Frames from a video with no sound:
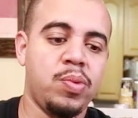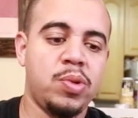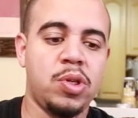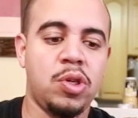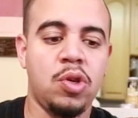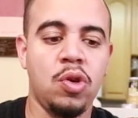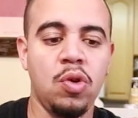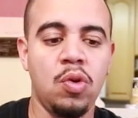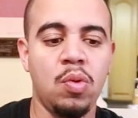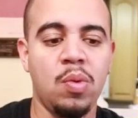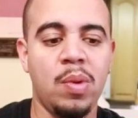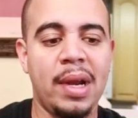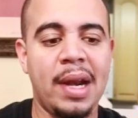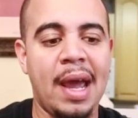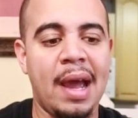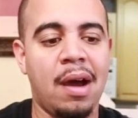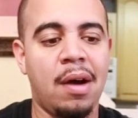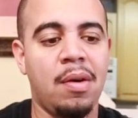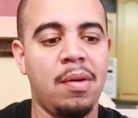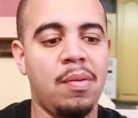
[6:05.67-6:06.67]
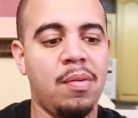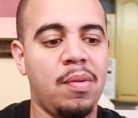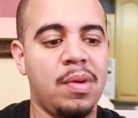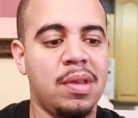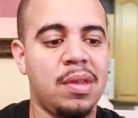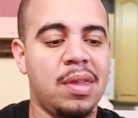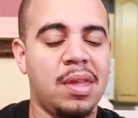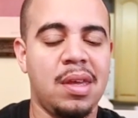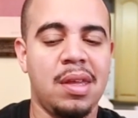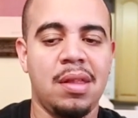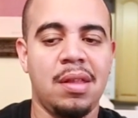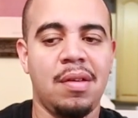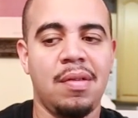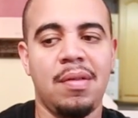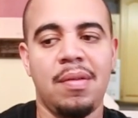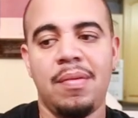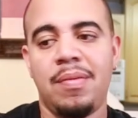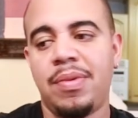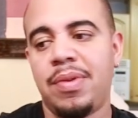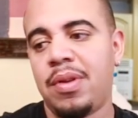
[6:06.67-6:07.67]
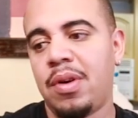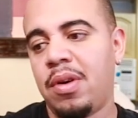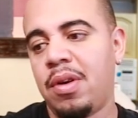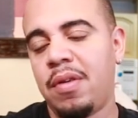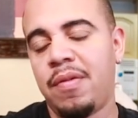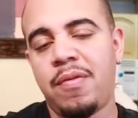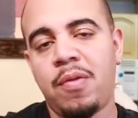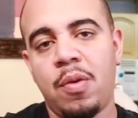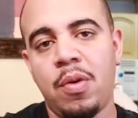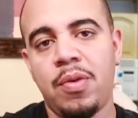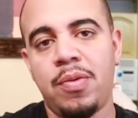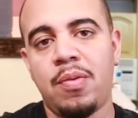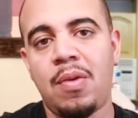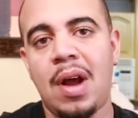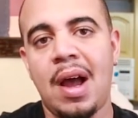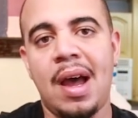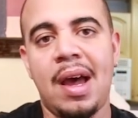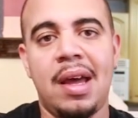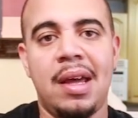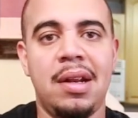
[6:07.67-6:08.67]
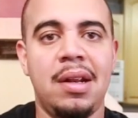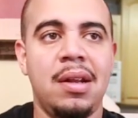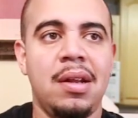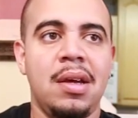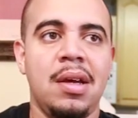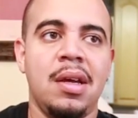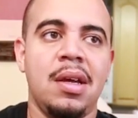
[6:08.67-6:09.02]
2 went out within the 3rd or 4th ride.